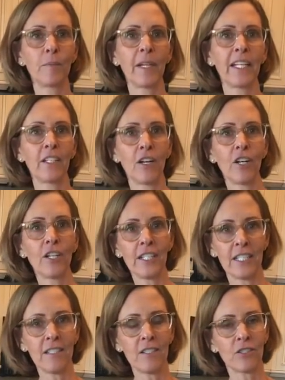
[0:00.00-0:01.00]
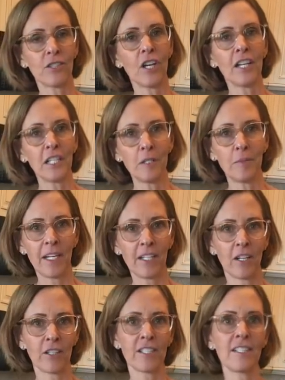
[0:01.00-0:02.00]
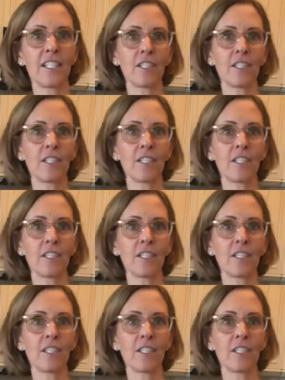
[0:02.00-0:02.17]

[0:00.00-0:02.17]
by an artist or talking about artists.